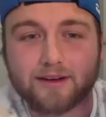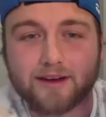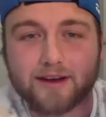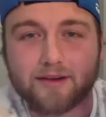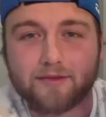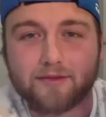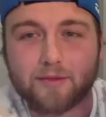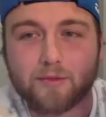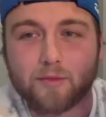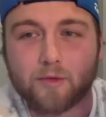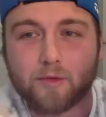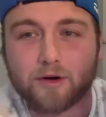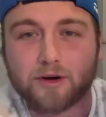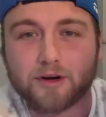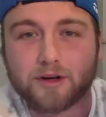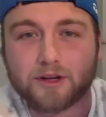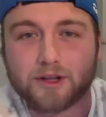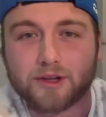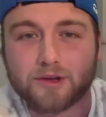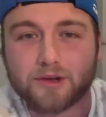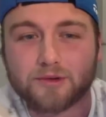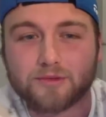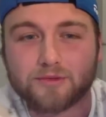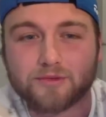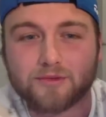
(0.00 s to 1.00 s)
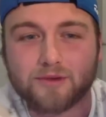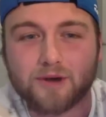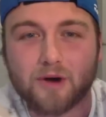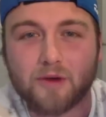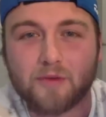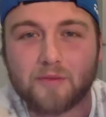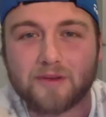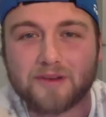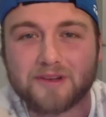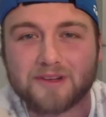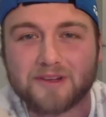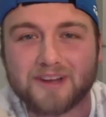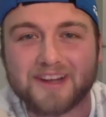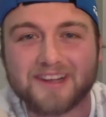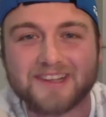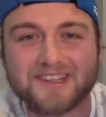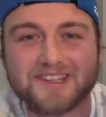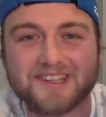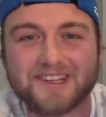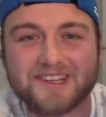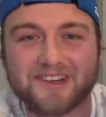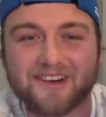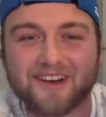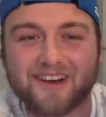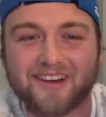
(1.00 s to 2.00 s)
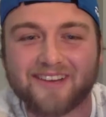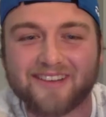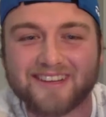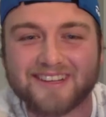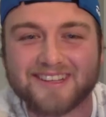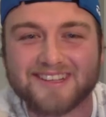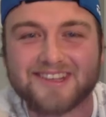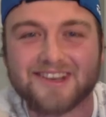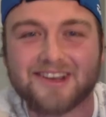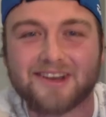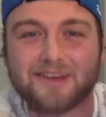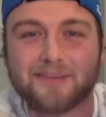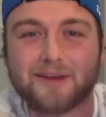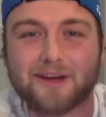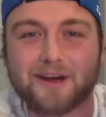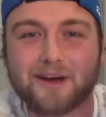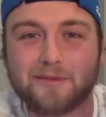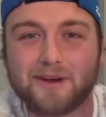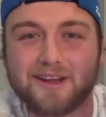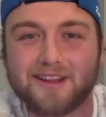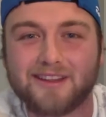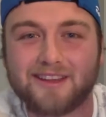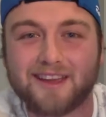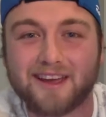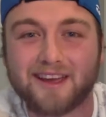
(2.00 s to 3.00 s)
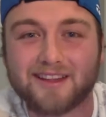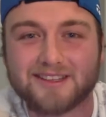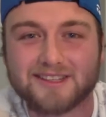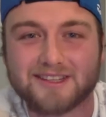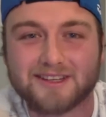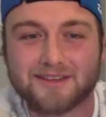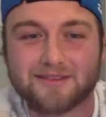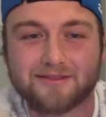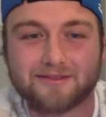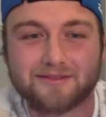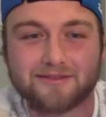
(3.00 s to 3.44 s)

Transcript: every morning you open Instagram and it's talking about how many deaths of